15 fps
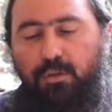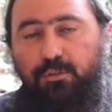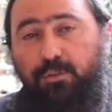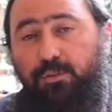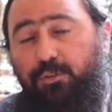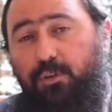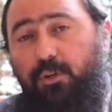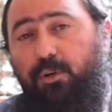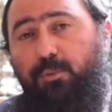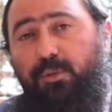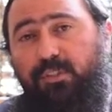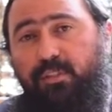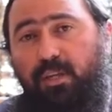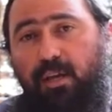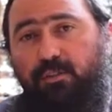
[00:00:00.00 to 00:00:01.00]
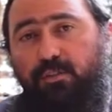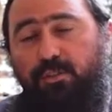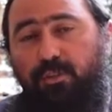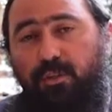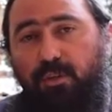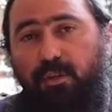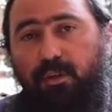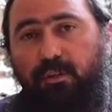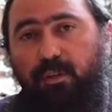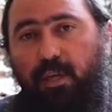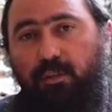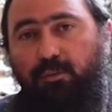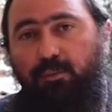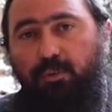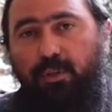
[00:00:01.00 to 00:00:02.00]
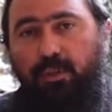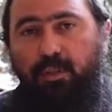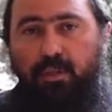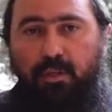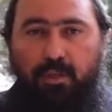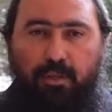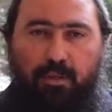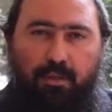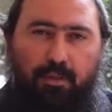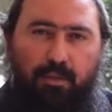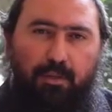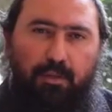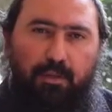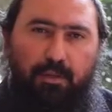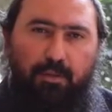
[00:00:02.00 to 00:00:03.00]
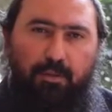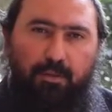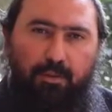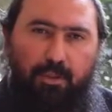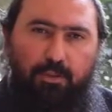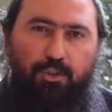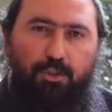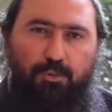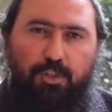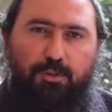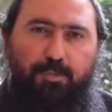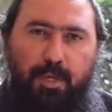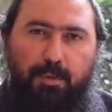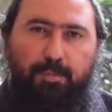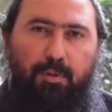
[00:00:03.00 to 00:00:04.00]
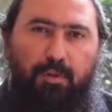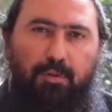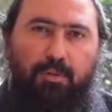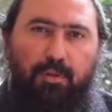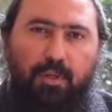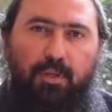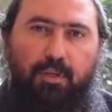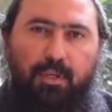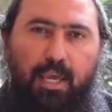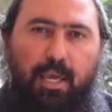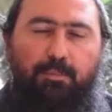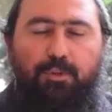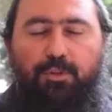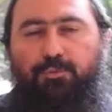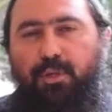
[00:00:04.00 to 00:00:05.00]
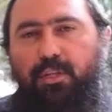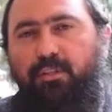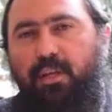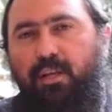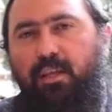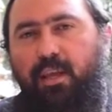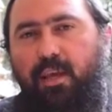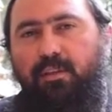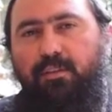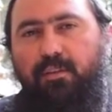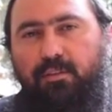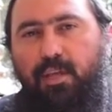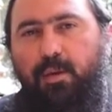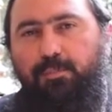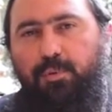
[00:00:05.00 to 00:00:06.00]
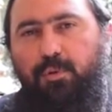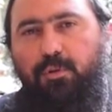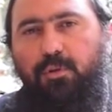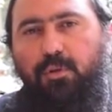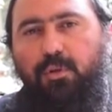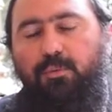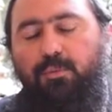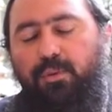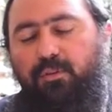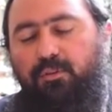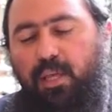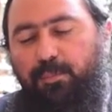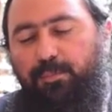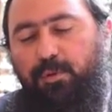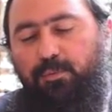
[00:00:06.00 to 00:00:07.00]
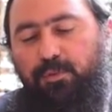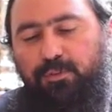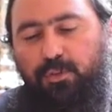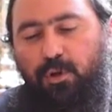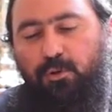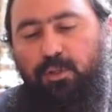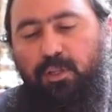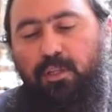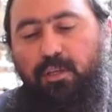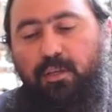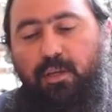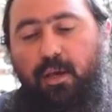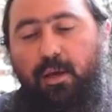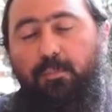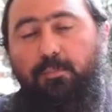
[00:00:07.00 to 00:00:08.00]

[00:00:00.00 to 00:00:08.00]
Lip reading: The story was such that when the Jewish people came to rededicate the temple, when the temple was totally